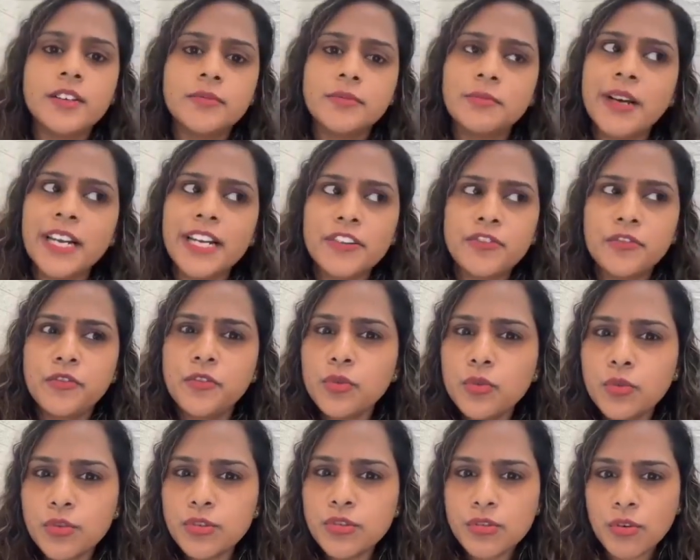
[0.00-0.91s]
my
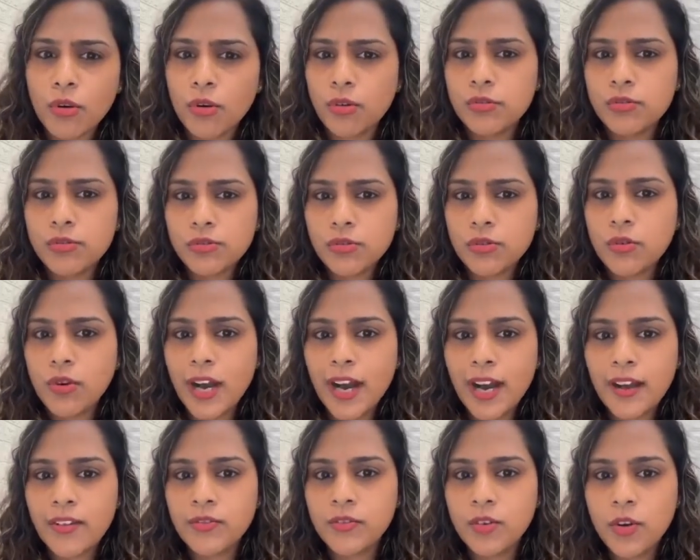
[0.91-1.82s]
fruits also
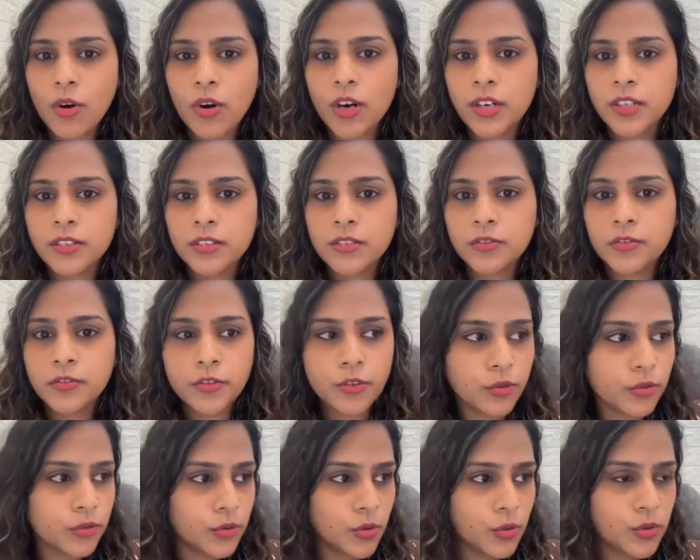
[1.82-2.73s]
have got
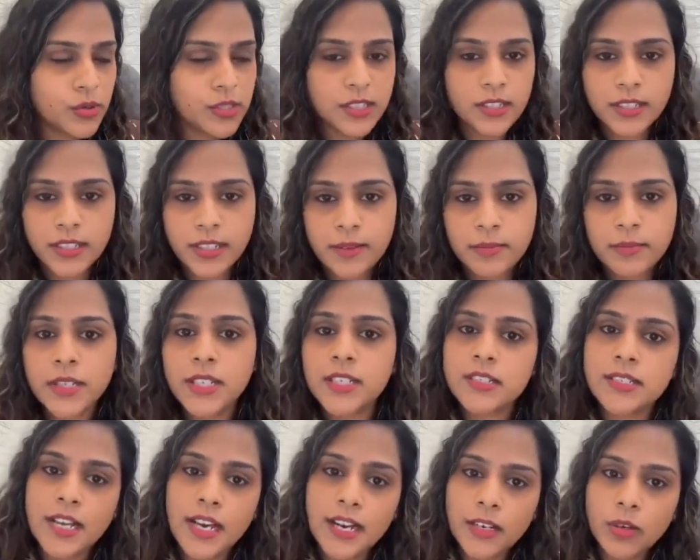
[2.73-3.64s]
fructose in them.
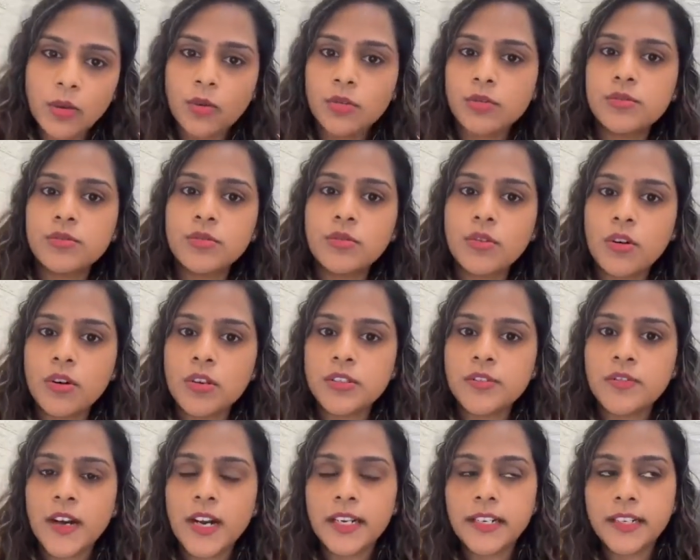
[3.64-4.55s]
Does that also
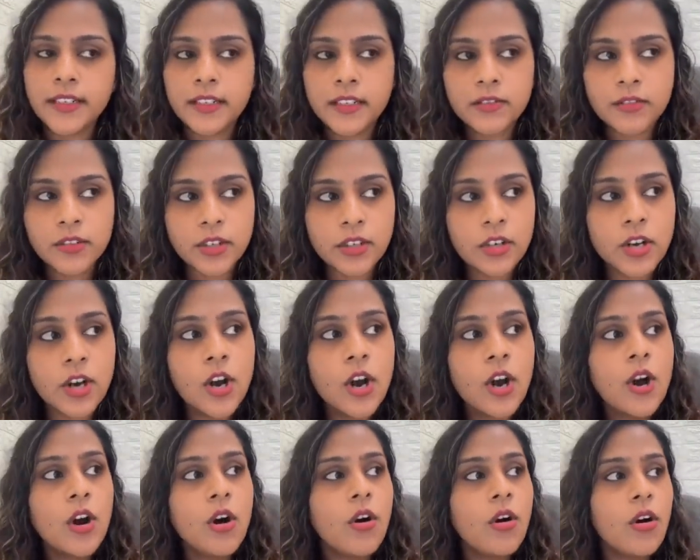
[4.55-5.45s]
cause fatty liver?
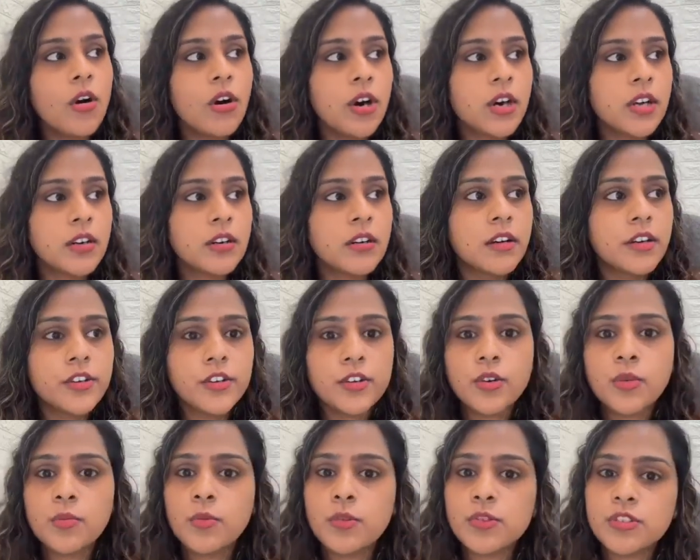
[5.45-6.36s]
Or,
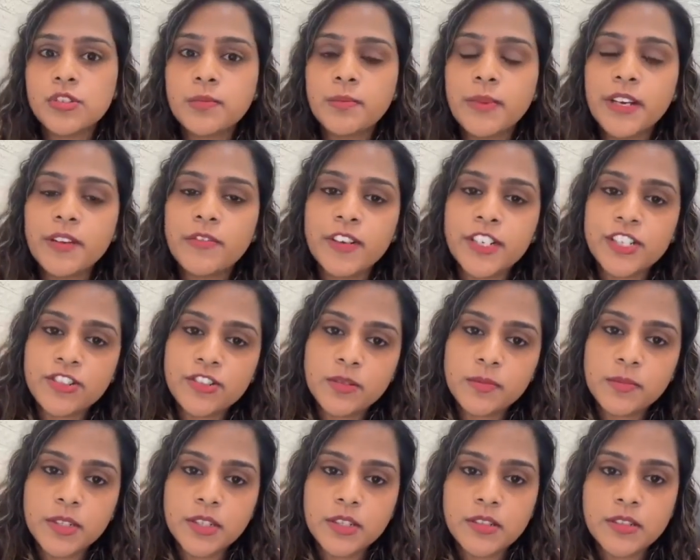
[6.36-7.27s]
most of my
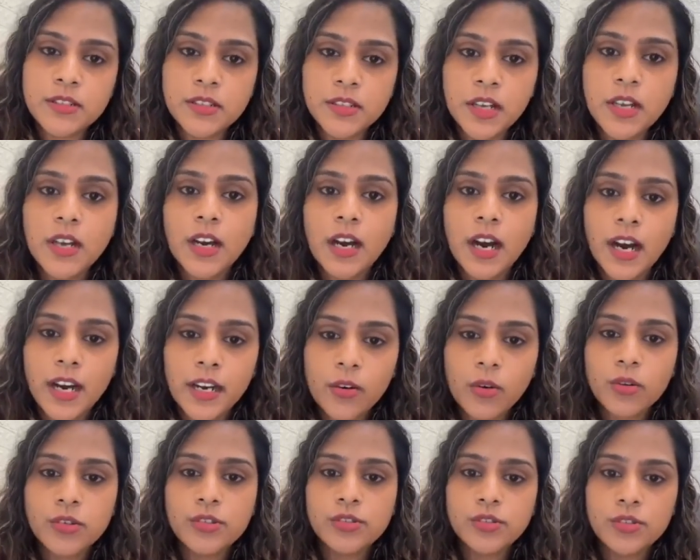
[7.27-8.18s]
vegetables are
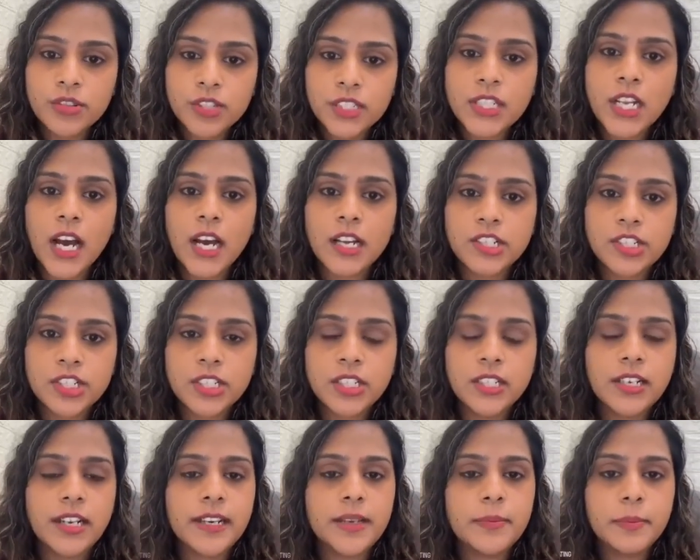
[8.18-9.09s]
also
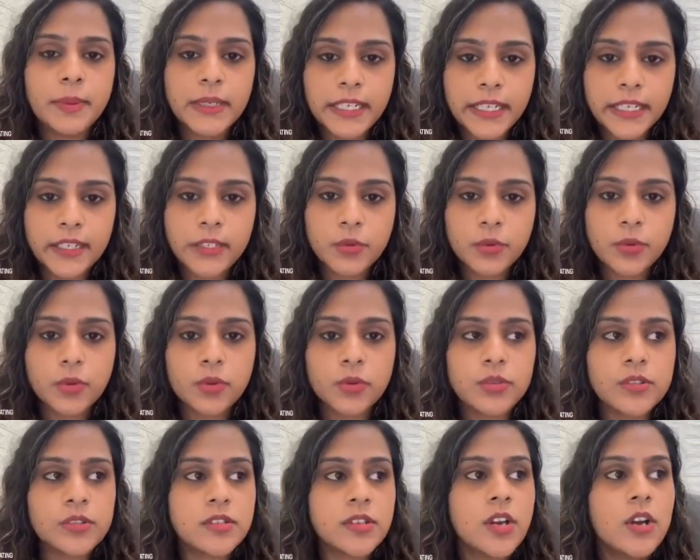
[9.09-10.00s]
starchy, like
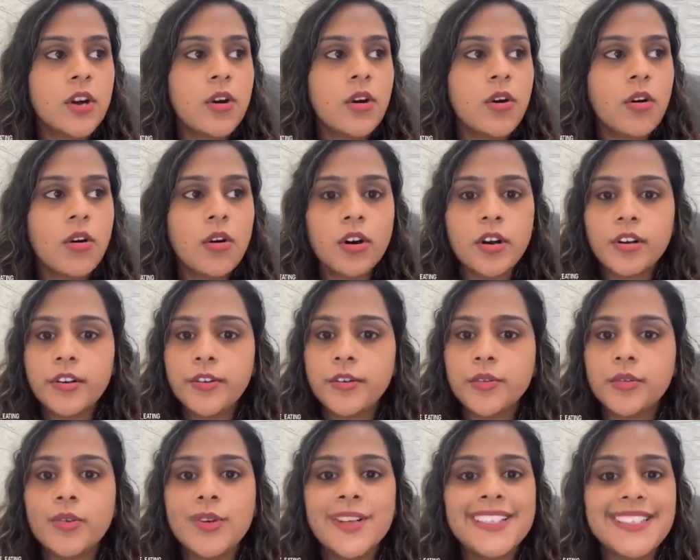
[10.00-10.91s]
potatoes or,
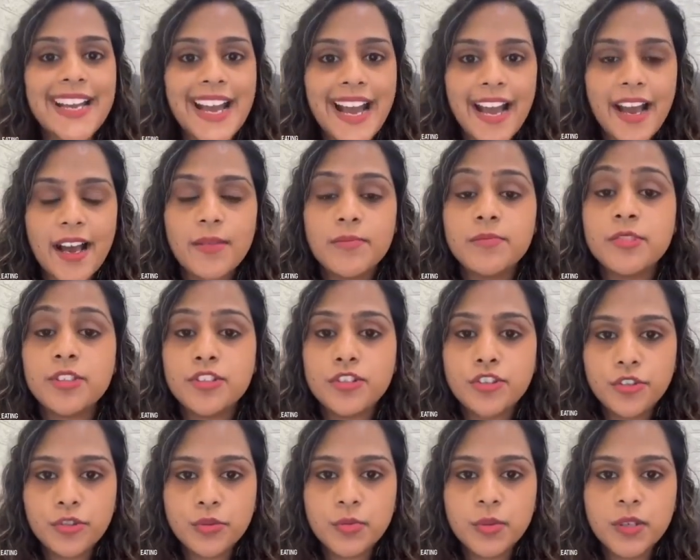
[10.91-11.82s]
yams,
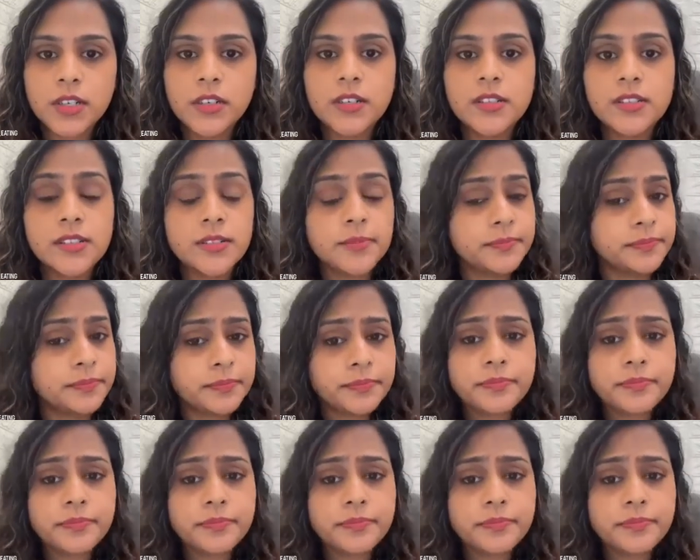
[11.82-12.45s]
tubers.